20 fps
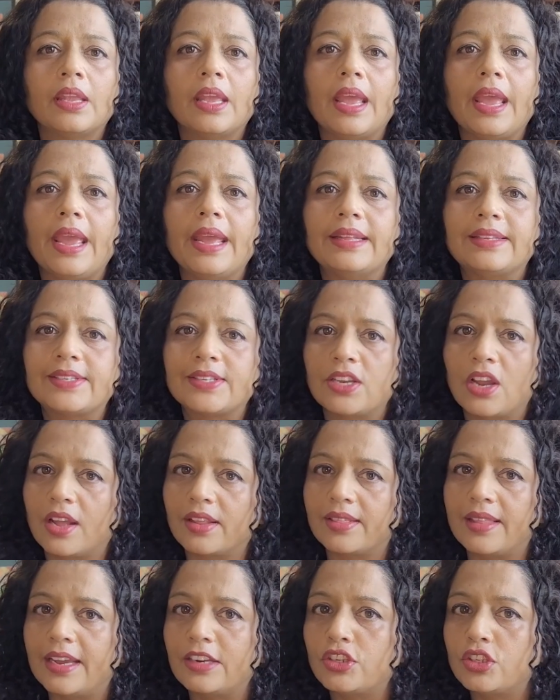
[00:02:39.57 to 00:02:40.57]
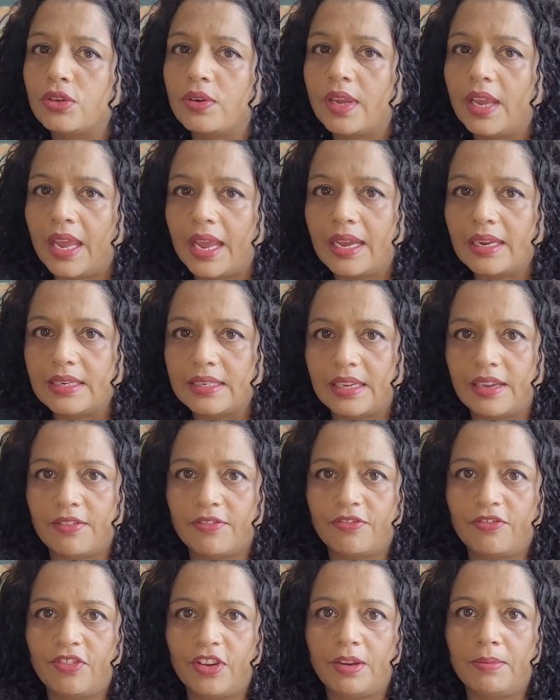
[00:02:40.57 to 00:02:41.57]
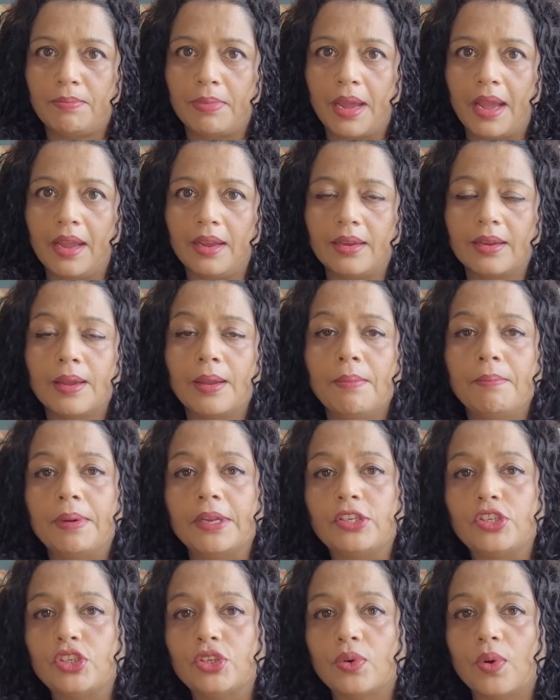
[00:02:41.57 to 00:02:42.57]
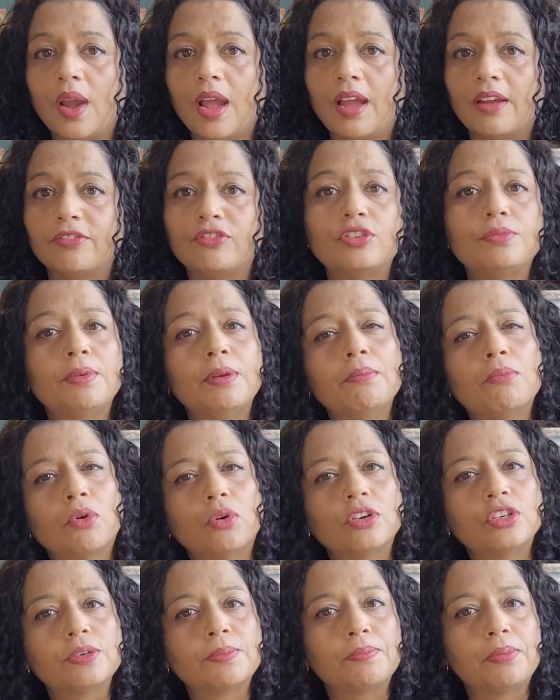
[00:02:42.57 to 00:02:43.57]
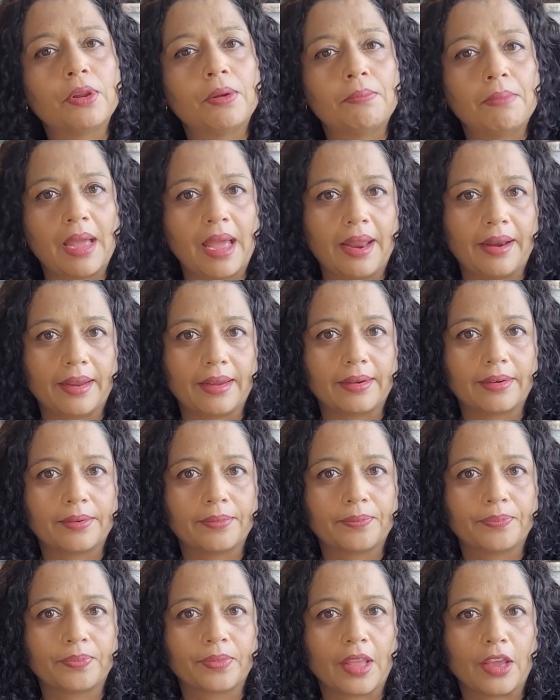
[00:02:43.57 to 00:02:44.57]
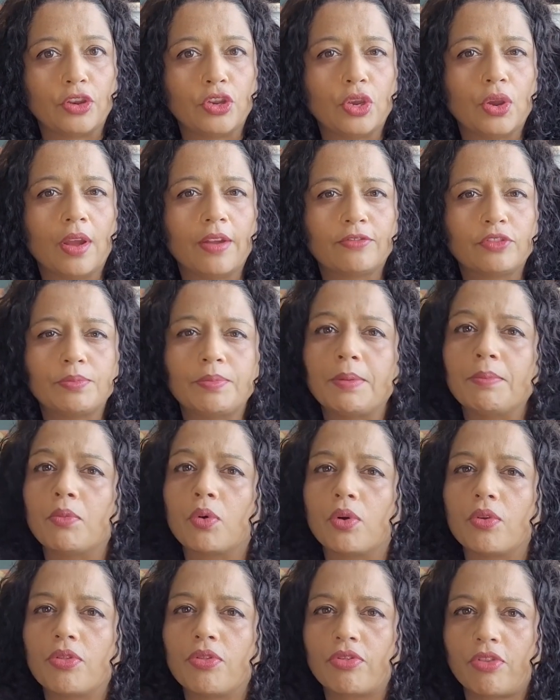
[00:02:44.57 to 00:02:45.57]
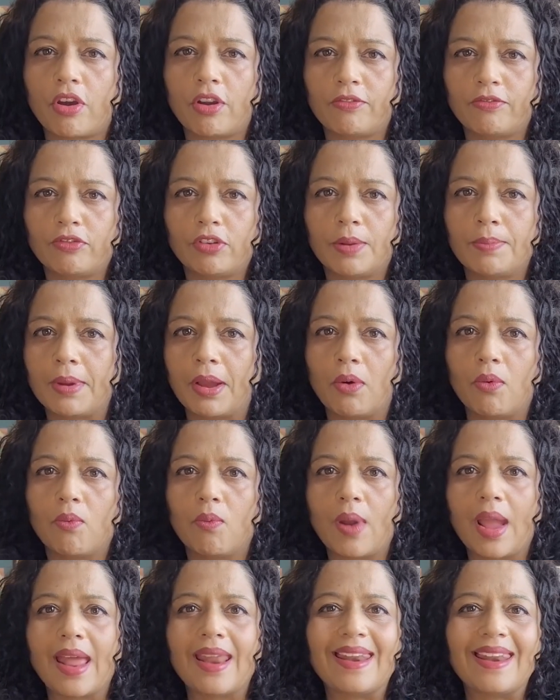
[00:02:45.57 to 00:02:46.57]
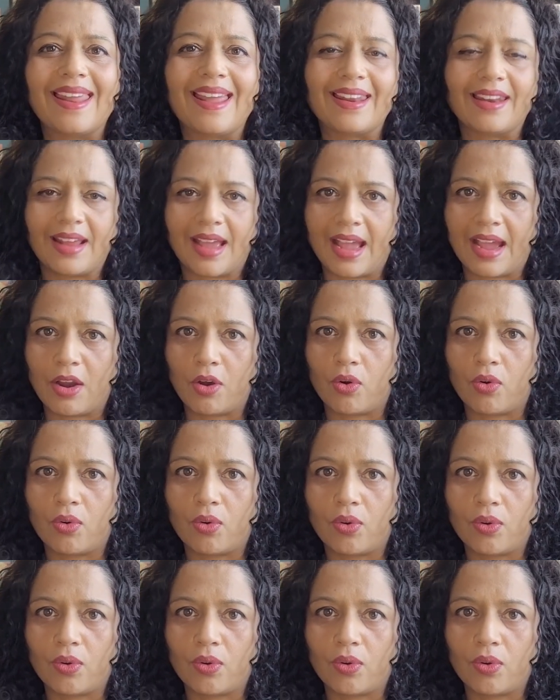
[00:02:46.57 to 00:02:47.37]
It's not that you can't give feedback, but you have to be more diplomatic and you have to be more thoughtful about when and how.